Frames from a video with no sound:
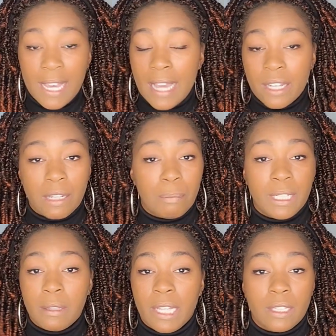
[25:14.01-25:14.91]
I could have
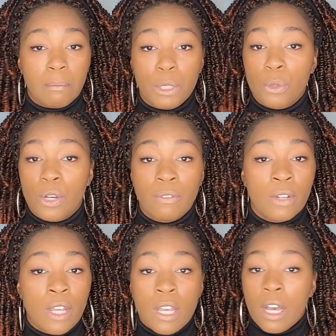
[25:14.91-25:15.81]
been in the middle
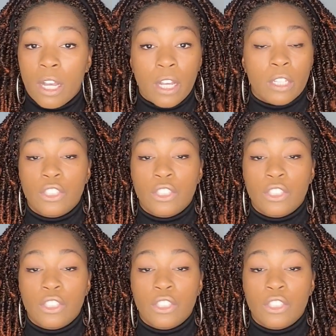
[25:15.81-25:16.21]
of